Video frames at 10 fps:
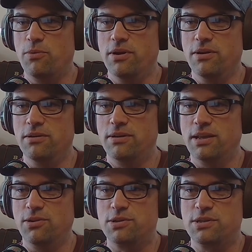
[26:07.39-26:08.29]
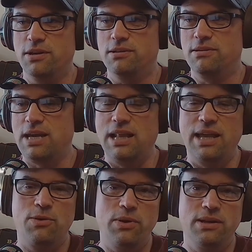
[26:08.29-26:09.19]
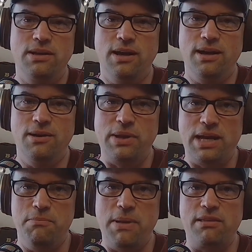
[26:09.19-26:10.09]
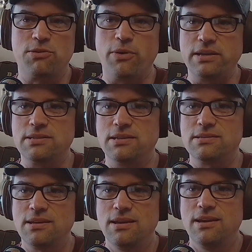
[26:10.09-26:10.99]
Where it looks good, kind of like when we had a meth crisis,